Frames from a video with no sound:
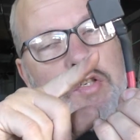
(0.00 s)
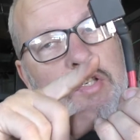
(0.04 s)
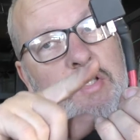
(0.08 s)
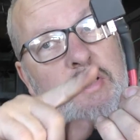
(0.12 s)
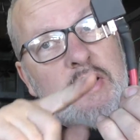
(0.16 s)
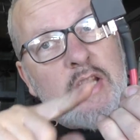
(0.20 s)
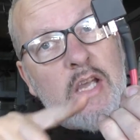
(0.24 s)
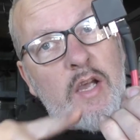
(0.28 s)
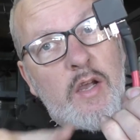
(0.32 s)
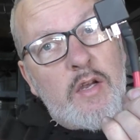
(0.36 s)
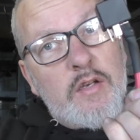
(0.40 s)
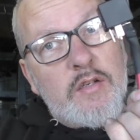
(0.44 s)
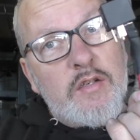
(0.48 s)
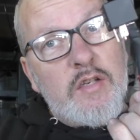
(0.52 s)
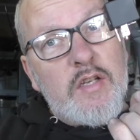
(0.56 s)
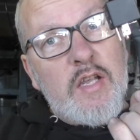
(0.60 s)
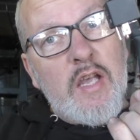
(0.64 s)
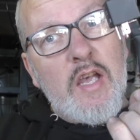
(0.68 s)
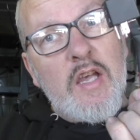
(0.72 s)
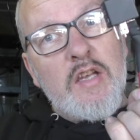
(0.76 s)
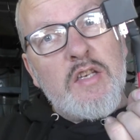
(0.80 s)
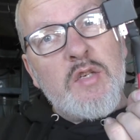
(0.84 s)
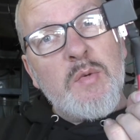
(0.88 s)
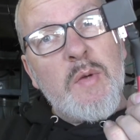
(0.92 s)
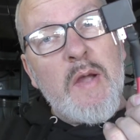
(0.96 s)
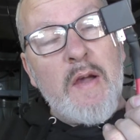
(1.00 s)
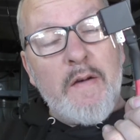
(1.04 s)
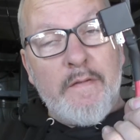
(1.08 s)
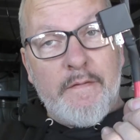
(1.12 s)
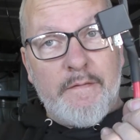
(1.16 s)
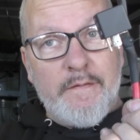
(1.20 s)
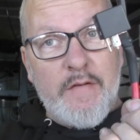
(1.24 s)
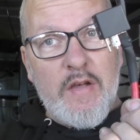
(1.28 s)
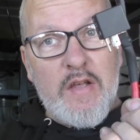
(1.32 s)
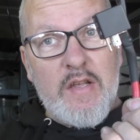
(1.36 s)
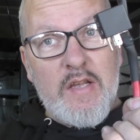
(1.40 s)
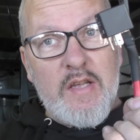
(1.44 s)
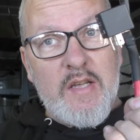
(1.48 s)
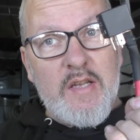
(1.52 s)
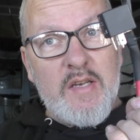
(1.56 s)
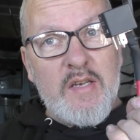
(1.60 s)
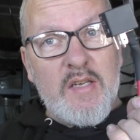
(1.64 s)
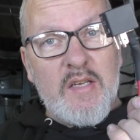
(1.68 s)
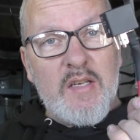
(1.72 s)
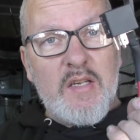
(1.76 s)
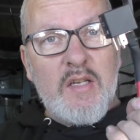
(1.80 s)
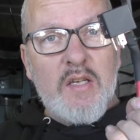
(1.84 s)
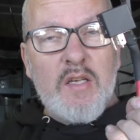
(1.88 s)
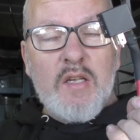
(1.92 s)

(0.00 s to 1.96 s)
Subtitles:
is going to go to our feed,